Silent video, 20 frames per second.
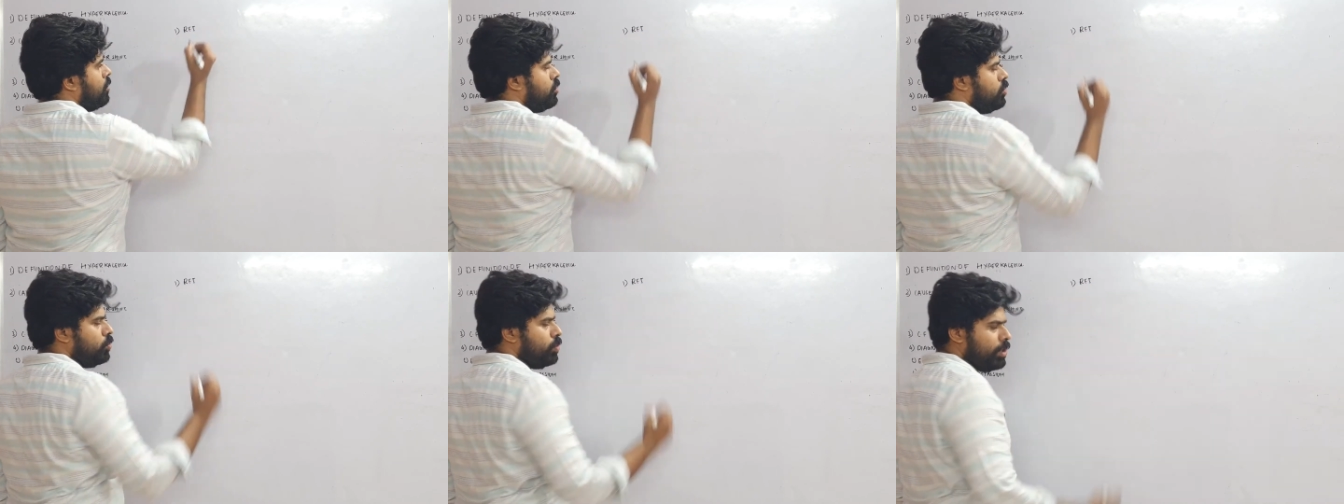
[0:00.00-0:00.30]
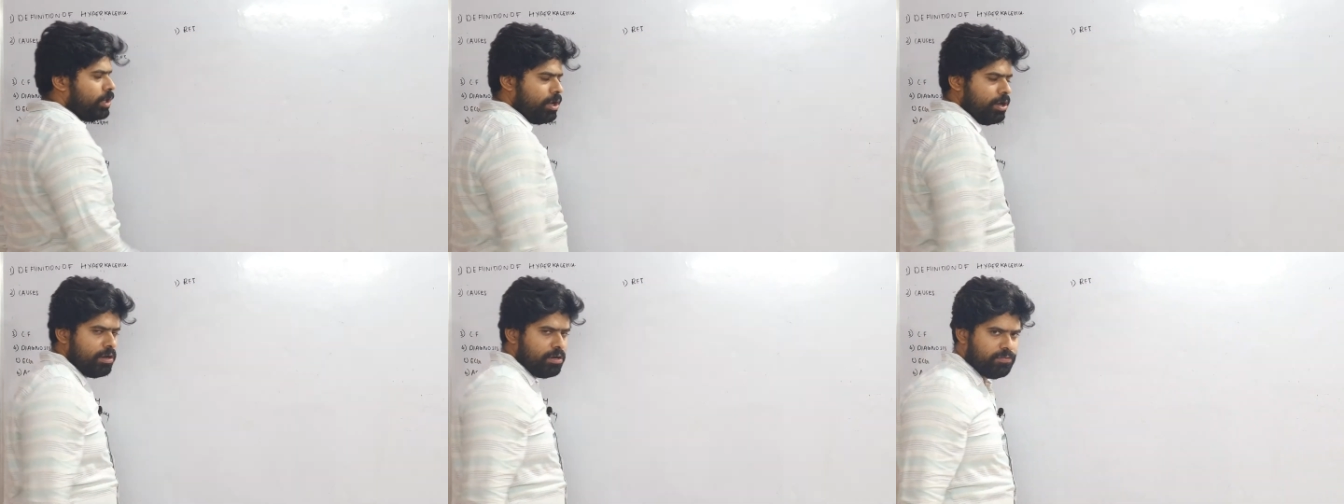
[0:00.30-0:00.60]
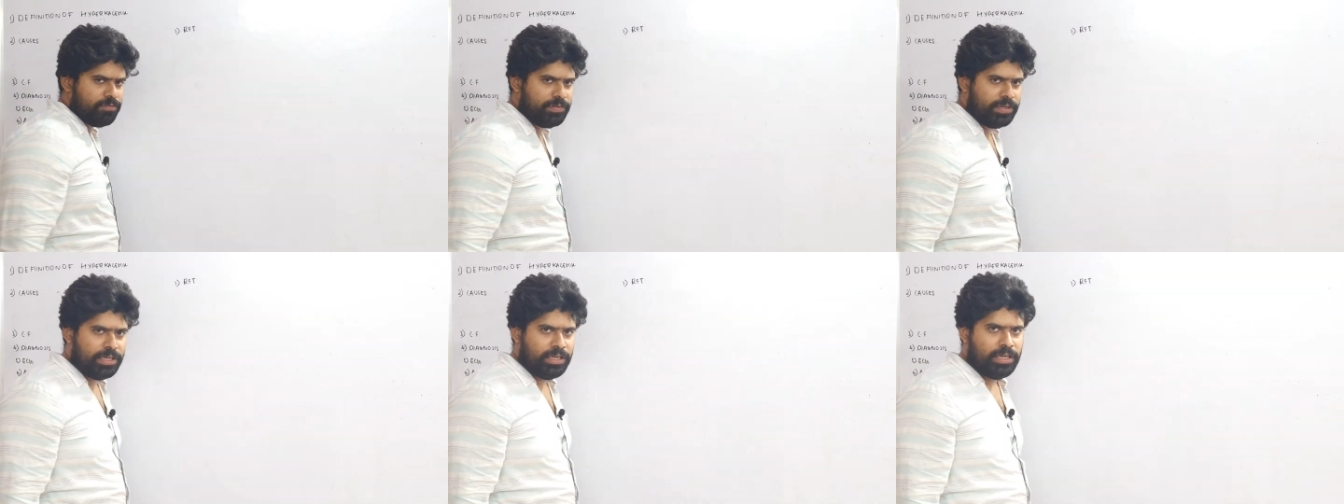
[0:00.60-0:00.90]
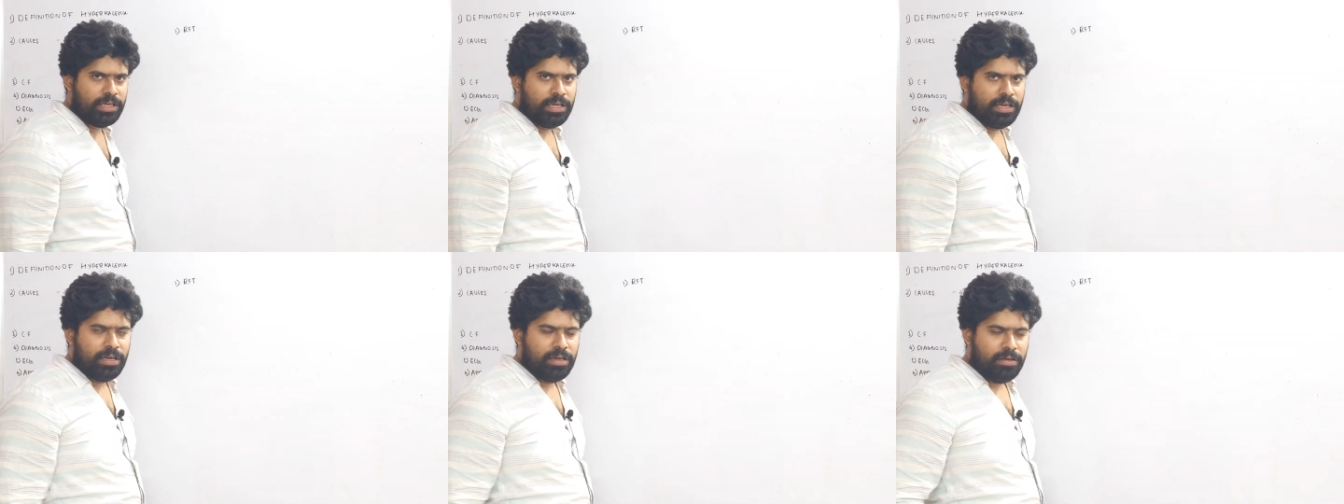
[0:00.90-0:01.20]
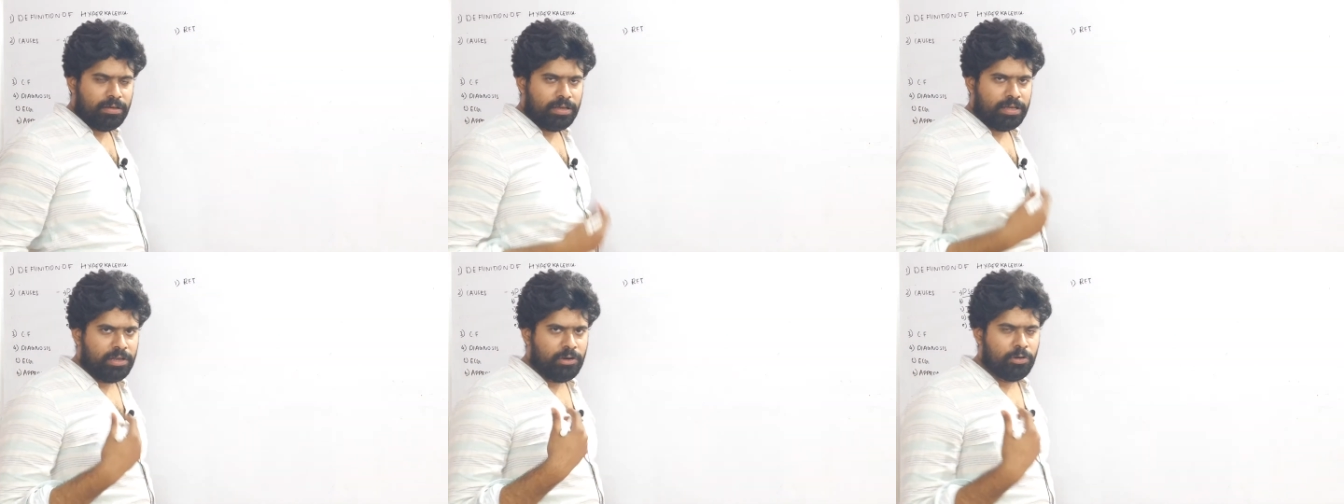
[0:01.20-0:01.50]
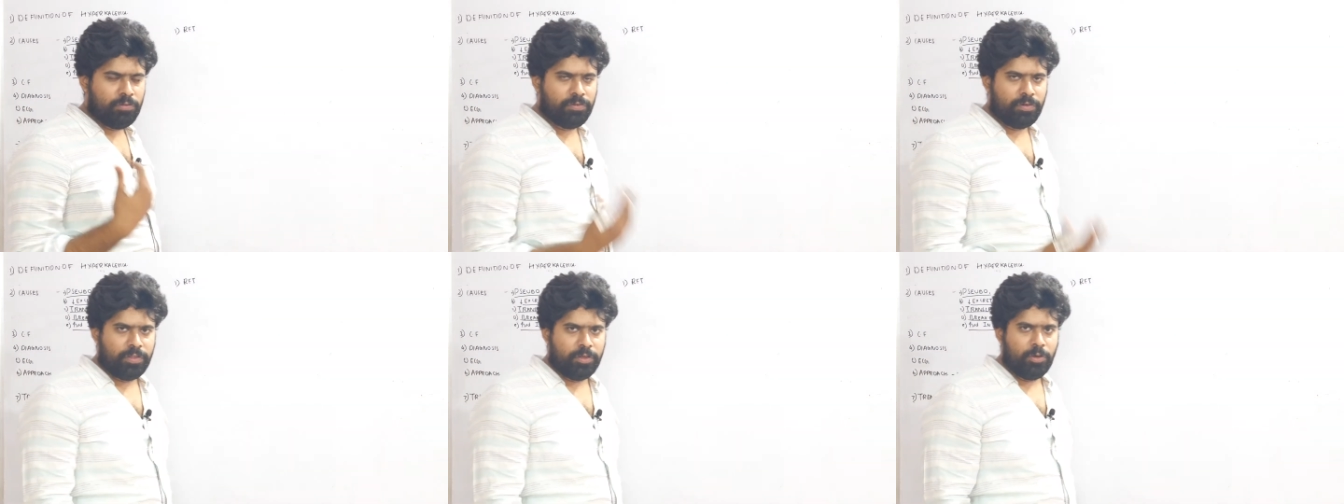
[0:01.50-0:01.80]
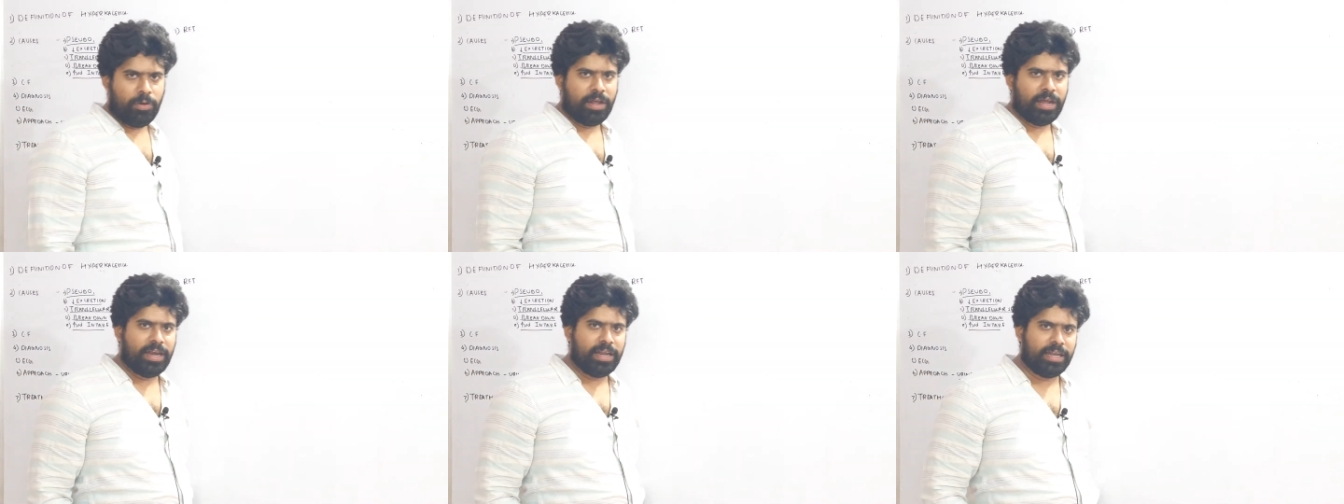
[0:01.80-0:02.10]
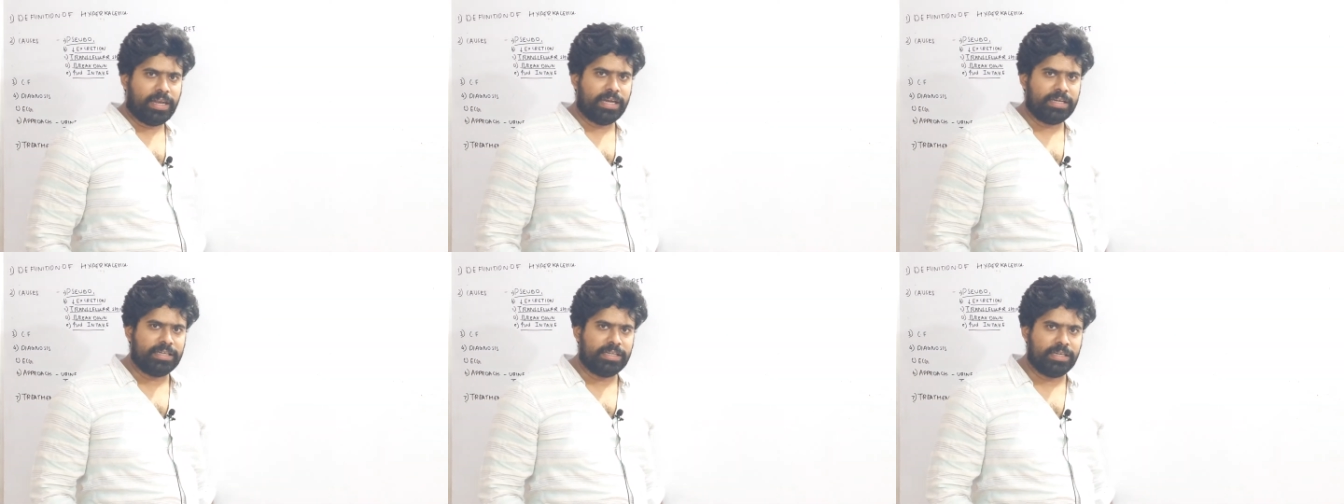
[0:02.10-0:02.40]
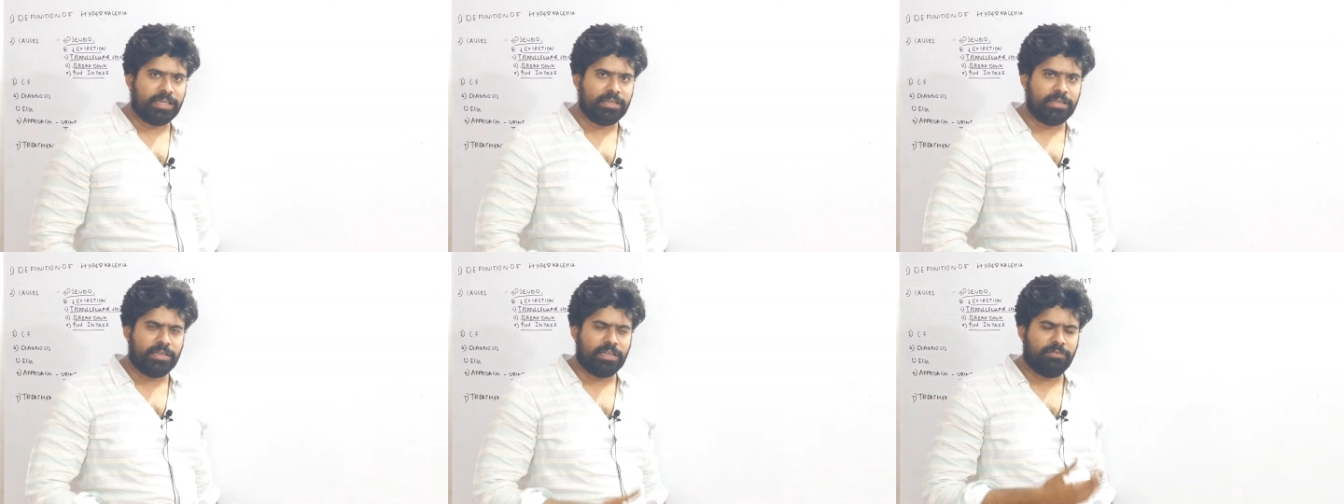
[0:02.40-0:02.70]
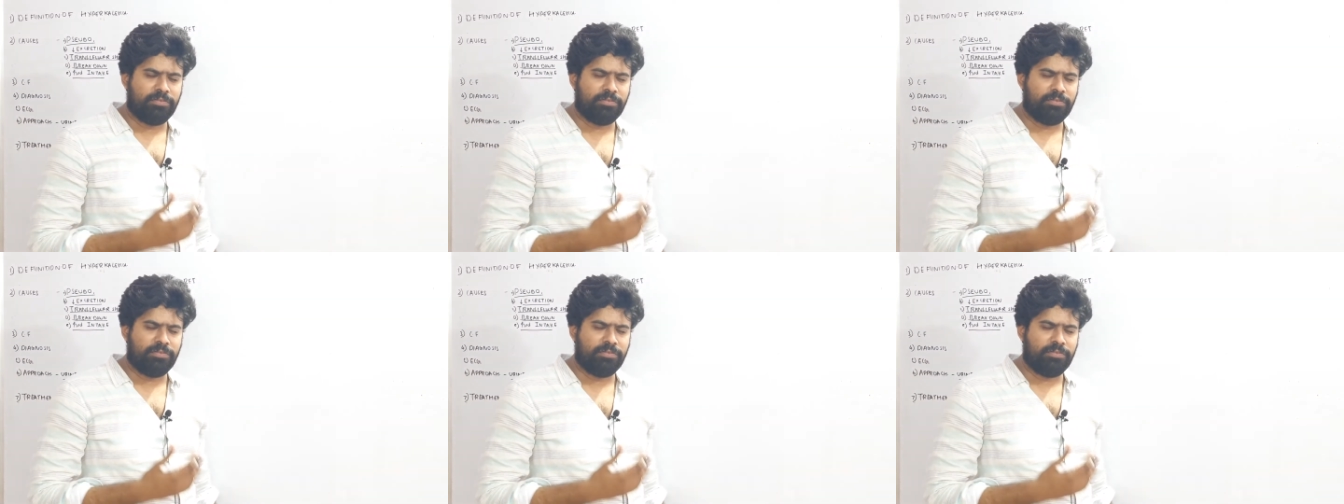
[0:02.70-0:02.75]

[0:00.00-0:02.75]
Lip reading: Do an RFT, look for the urea and creatinine.